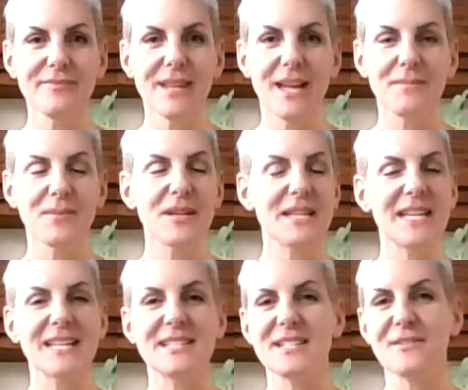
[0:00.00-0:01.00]
and
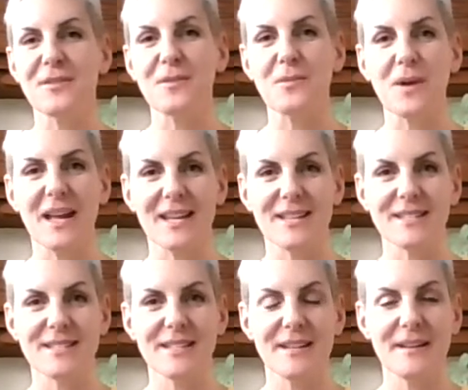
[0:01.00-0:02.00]
breathing in different
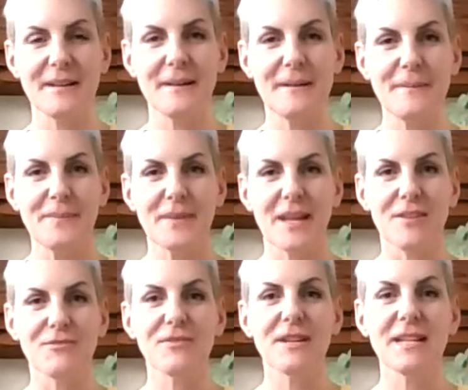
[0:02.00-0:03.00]
ways.
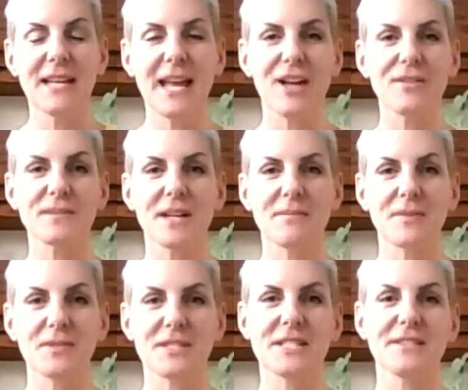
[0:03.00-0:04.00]
It really helps our
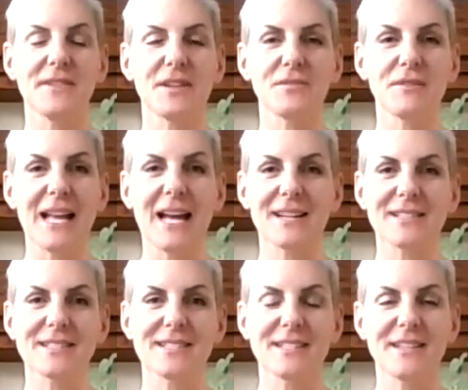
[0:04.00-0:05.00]
bodies feel
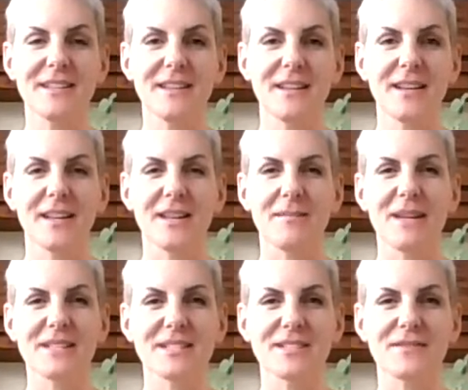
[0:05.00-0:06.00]
relaxed. It
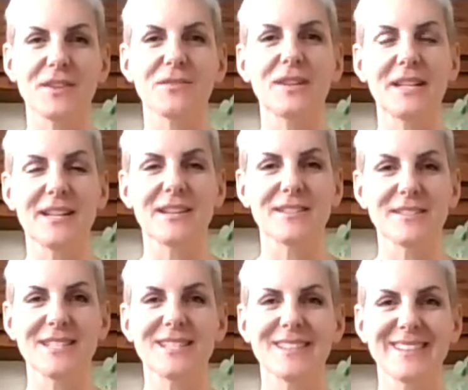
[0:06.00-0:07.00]
makes us feel really
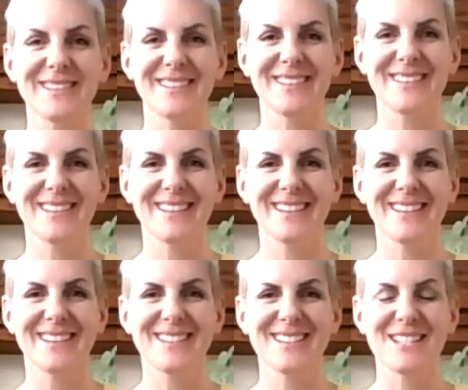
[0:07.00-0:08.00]
good.
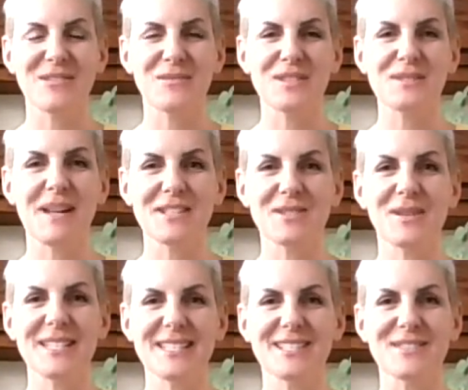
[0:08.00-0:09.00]
So we'll spend
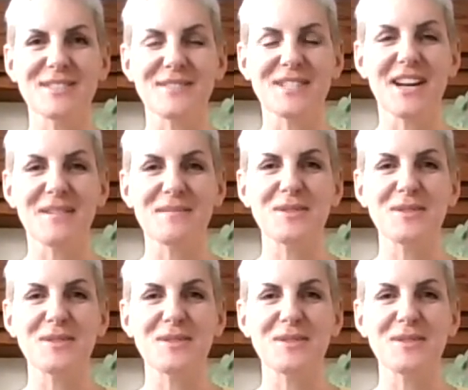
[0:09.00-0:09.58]
quite a lot of time